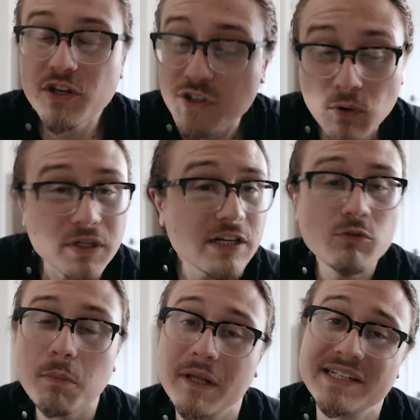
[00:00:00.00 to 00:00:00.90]
You don't need
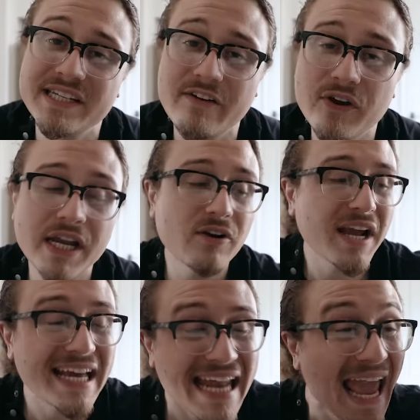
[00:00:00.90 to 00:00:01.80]
to replace it every year,
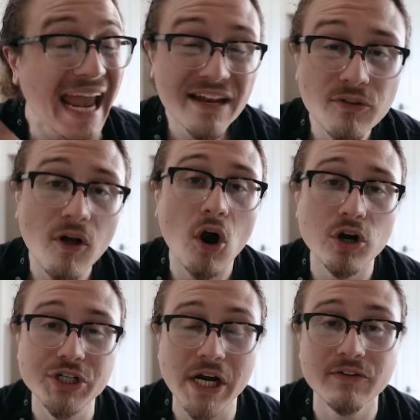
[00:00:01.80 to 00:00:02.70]
it can handle the harsh